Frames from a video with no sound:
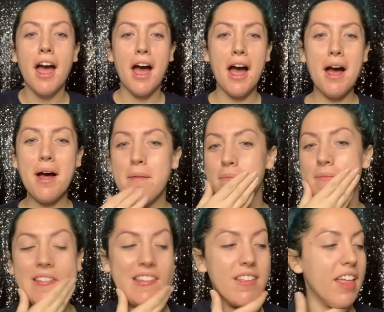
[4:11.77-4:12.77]

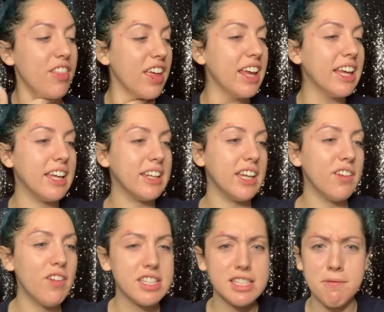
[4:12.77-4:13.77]
So that they can give
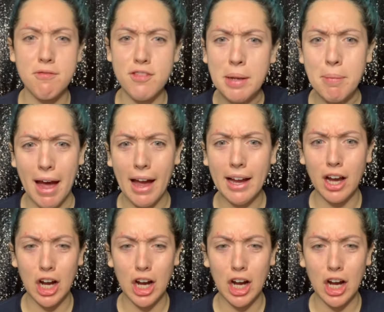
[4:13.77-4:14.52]
us some feedback